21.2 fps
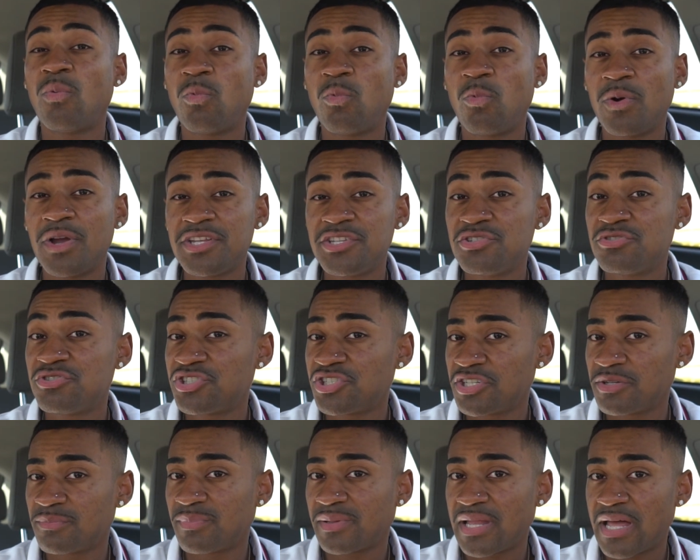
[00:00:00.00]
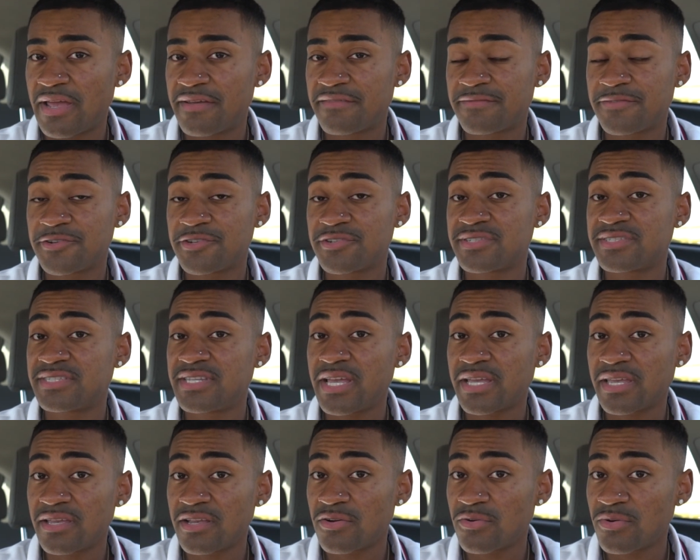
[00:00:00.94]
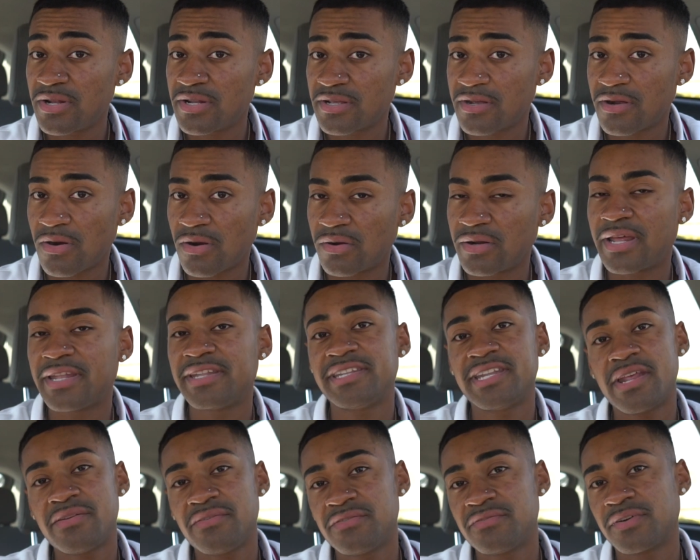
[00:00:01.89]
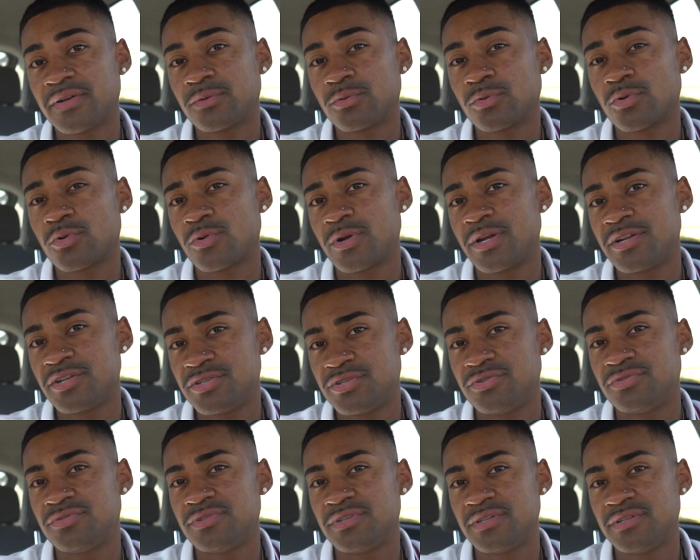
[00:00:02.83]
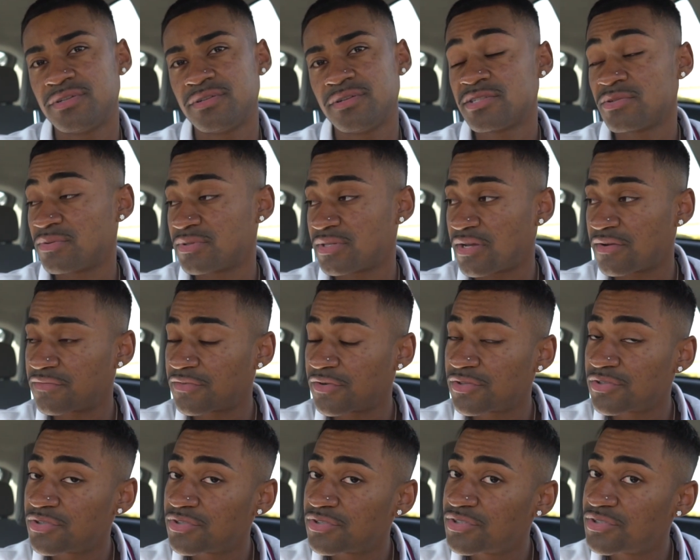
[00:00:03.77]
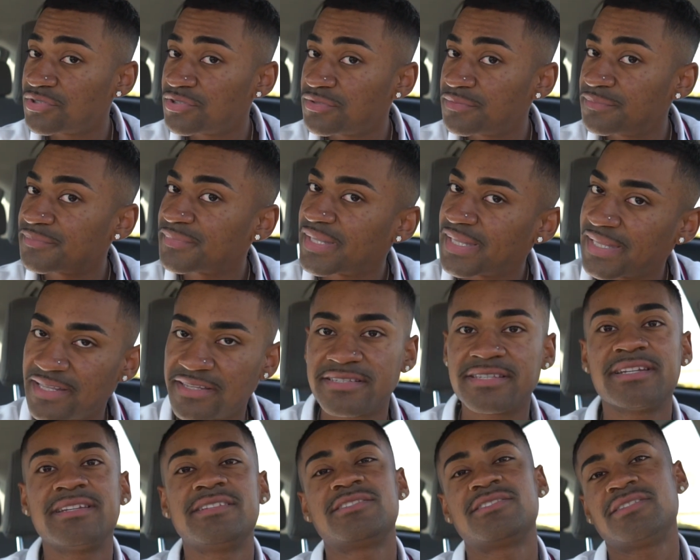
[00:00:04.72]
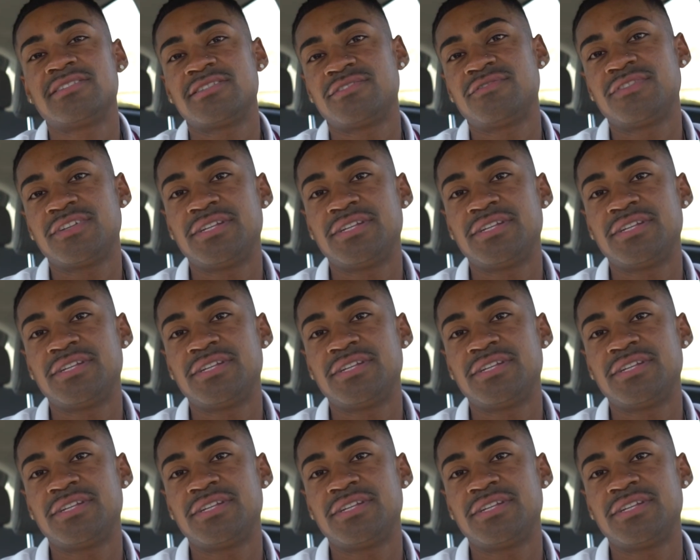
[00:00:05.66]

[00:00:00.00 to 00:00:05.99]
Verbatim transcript: when you should apply for your second credit card at Navy Federal Credit Union. So without further ado, let's get into this